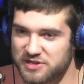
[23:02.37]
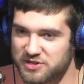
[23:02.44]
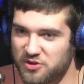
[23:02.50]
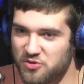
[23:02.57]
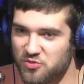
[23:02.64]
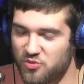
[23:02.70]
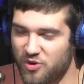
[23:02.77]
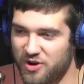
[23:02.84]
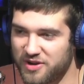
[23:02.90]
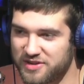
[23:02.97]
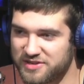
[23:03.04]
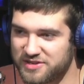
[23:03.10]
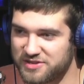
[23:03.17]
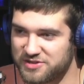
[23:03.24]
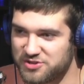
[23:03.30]
don't
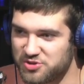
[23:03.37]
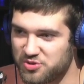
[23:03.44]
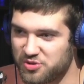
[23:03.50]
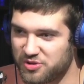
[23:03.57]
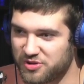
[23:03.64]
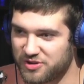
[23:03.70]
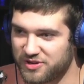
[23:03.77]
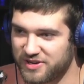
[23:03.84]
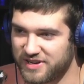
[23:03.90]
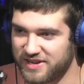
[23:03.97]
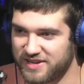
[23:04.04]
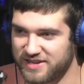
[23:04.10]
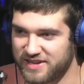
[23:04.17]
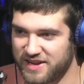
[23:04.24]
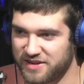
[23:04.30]
want to jewel or
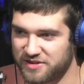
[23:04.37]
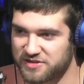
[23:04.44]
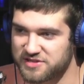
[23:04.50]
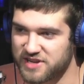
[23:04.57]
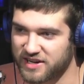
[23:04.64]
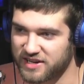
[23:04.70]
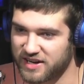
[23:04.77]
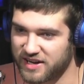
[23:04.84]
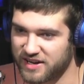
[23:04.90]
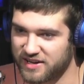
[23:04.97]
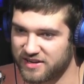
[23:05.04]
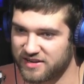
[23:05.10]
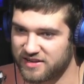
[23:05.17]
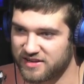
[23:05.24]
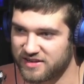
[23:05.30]
intake your secondhand.